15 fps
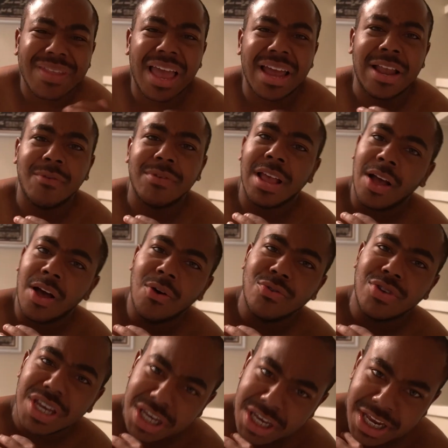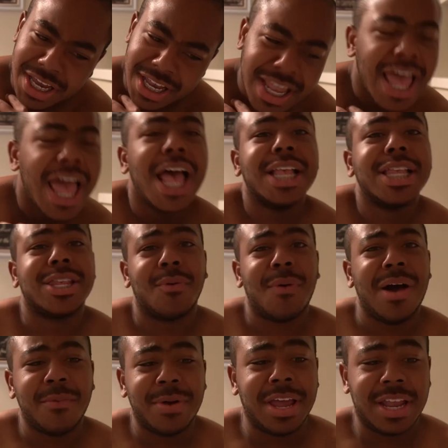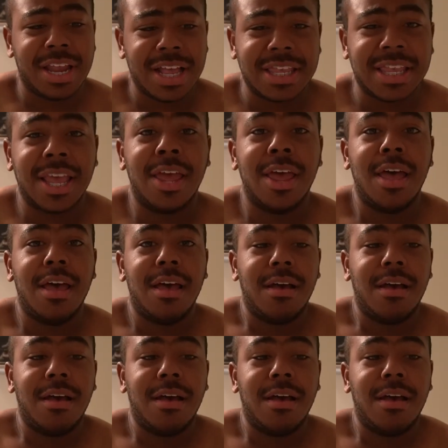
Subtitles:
and I was like, oh shit. So I went and I said,